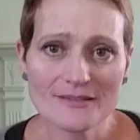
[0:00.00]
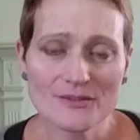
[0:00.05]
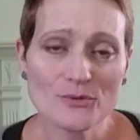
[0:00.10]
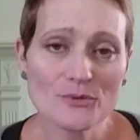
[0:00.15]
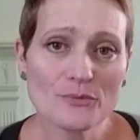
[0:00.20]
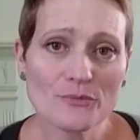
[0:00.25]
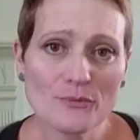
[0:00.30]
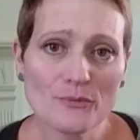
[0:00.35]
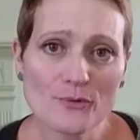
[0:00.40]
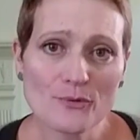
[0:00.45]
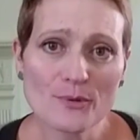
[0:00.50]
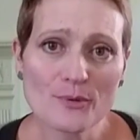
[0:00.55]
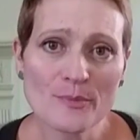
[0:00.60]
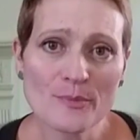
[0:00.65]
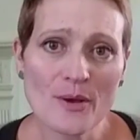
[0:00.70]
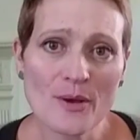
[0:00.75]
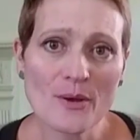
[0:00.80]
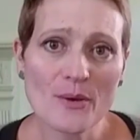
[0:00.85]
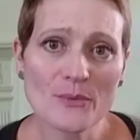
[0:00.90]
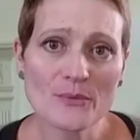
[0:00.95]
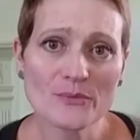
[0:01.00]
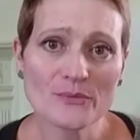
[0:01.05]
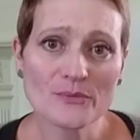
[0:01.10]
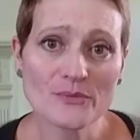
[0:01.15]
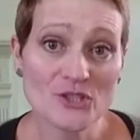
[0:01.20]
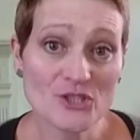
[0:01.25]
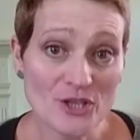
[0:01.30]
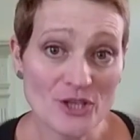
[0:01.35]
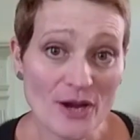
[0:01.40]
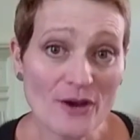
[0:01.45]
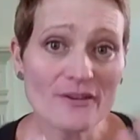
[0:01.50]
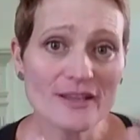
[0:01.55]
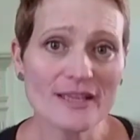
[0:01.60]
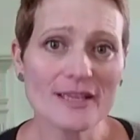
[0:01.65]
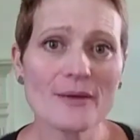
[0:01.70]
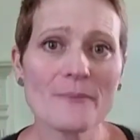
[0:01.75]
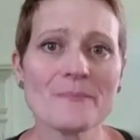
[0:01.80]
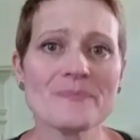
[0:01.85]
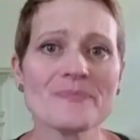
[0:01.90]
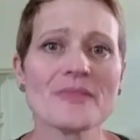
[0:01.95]
new form of
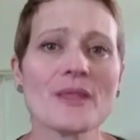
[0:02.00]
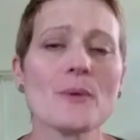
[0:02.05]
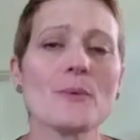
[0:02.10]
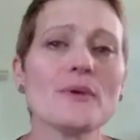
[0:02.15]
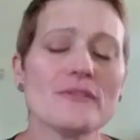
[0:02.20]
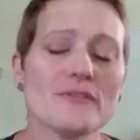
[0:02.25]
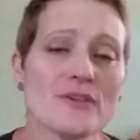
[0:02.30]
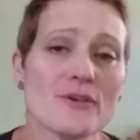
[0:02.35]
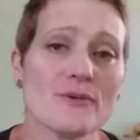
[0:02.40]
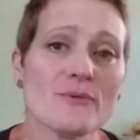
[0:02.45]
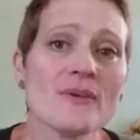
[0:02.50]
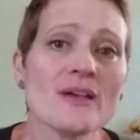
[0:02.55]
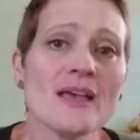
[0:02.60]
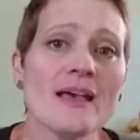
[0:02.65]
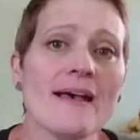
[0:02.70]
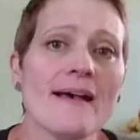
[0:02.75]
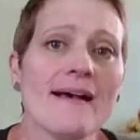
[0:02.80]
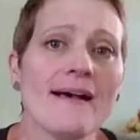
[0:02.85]
sharing with you.